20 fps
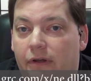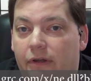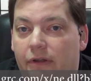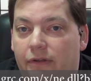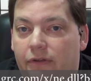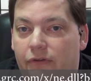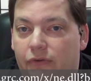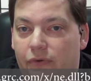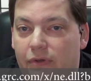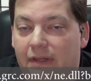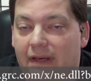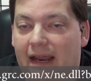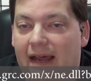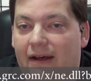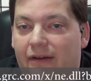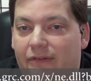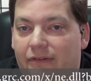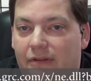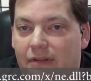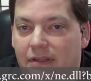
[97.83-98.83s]
to get
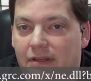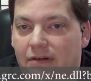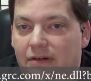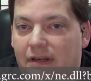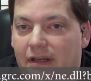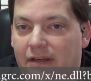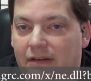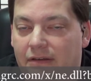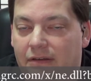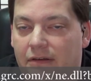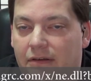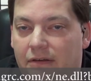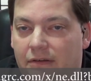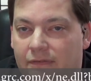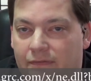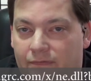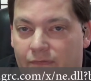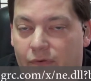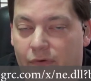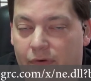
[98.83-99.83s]
out to the internet,
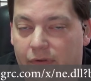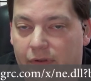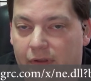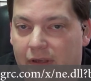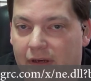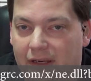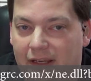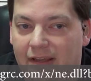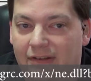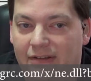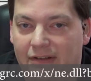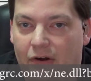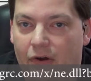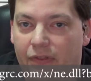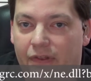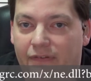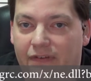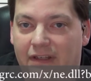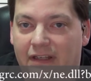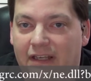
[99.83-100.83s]
and it gives it all
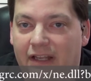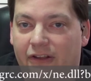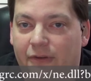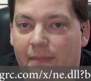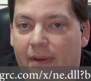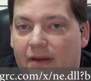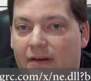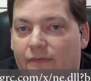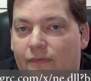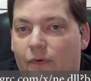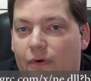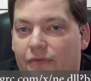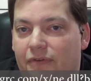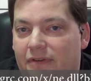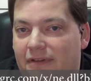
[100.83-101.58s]
the details back and forth.